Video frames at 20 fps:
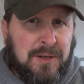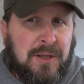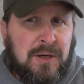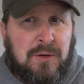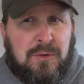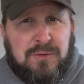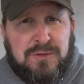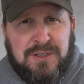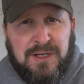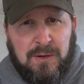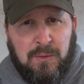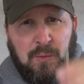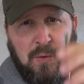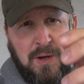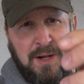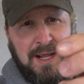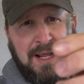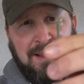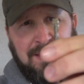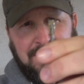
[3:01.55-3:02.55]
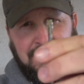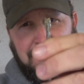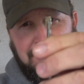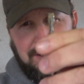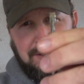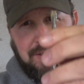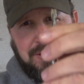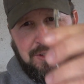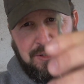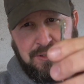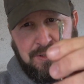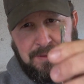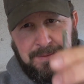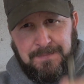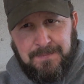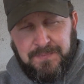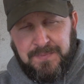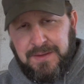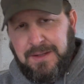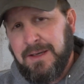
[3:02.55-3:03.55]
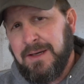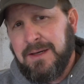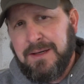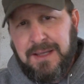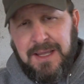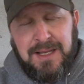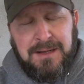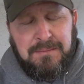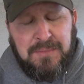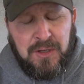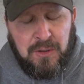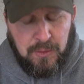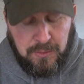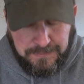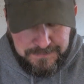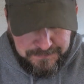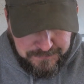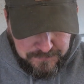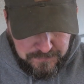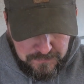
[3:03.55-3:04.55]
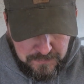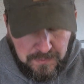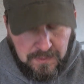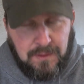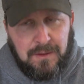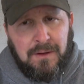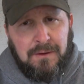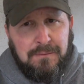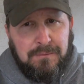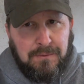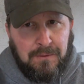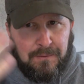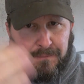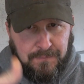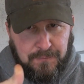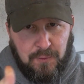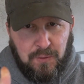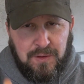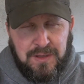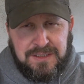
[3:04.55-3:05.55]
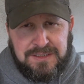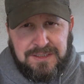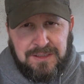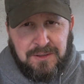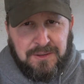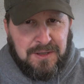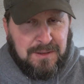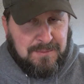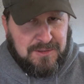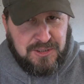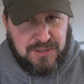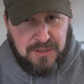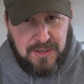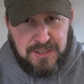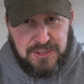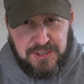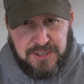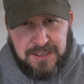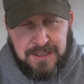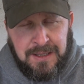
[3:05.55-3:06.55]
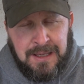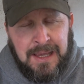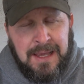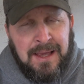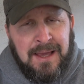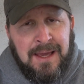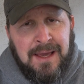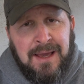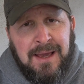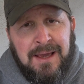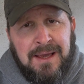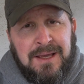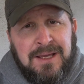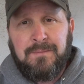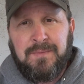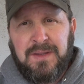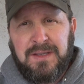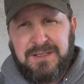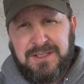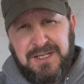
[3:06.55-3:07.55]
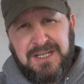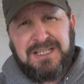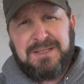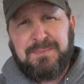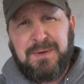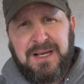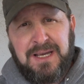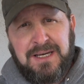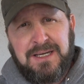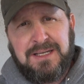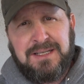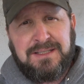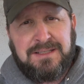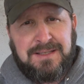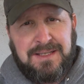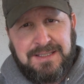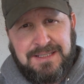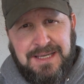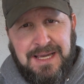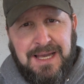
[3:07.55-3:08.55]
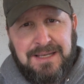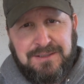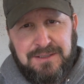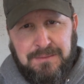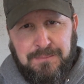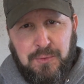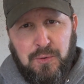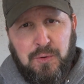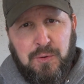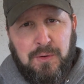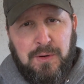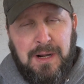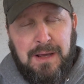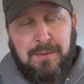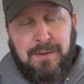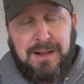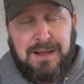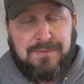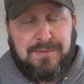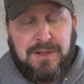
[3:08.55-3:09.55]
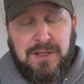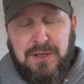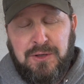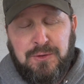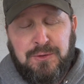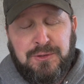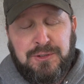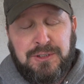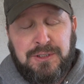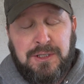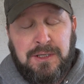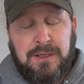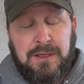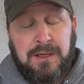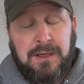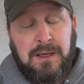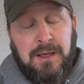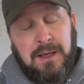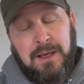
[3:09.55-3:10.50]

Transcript: nose and a 1/8 inch end mill for this little demonstration, just because the size of the board I would have to use to